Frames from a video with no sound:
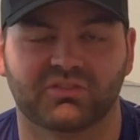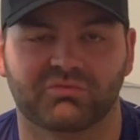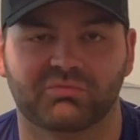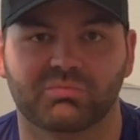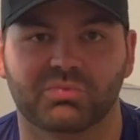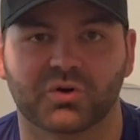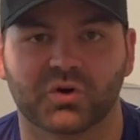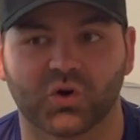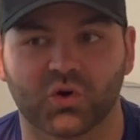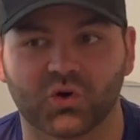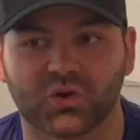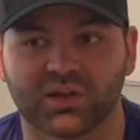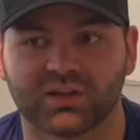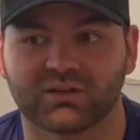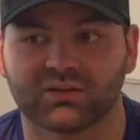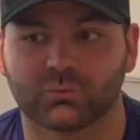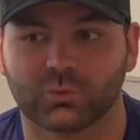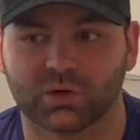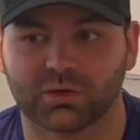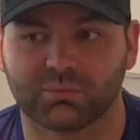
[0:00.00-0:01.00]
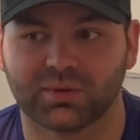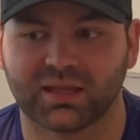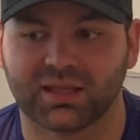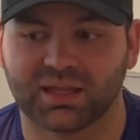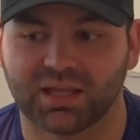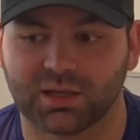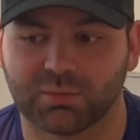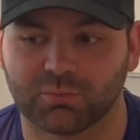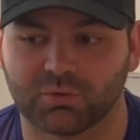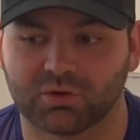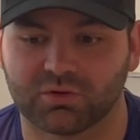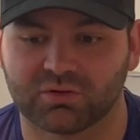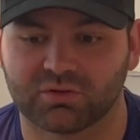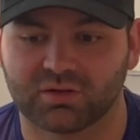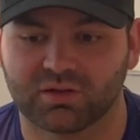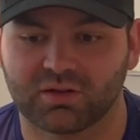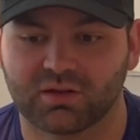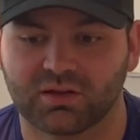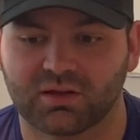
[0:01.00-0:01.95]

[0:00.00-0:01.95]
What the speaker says: I've broken one of my cameras.